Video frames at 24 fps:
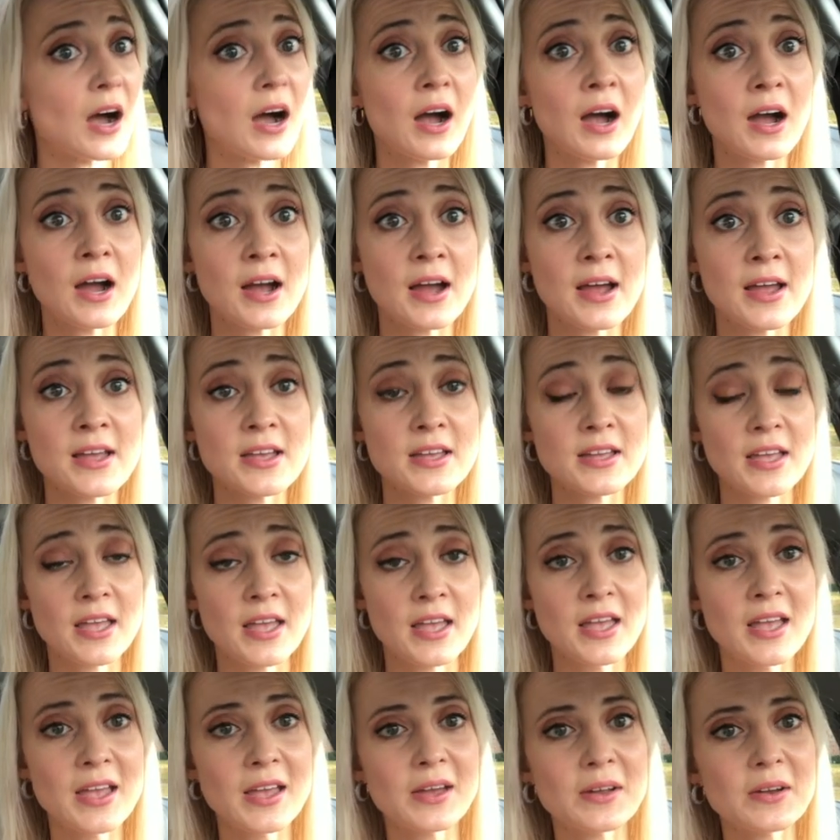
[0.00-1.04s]
I
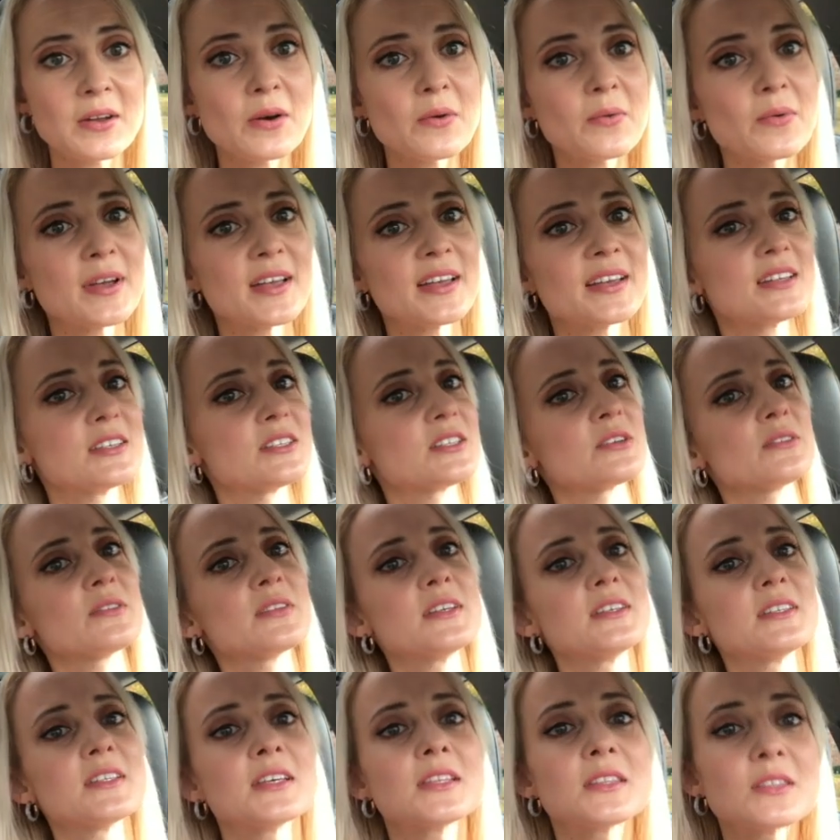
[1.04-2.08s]
cannot wait till
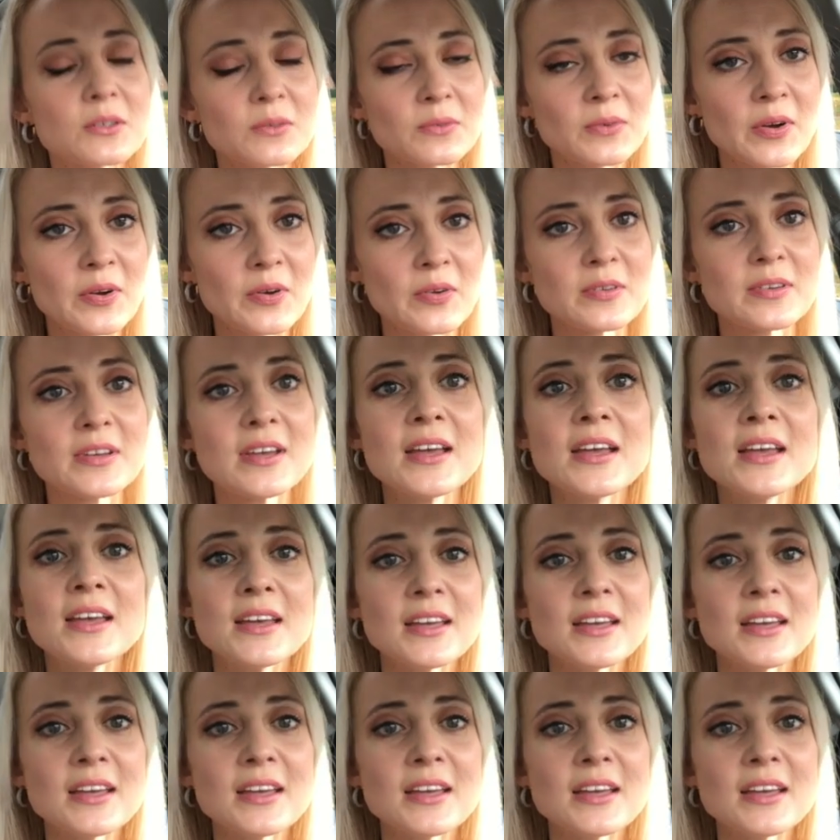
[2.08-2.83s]
these hit the road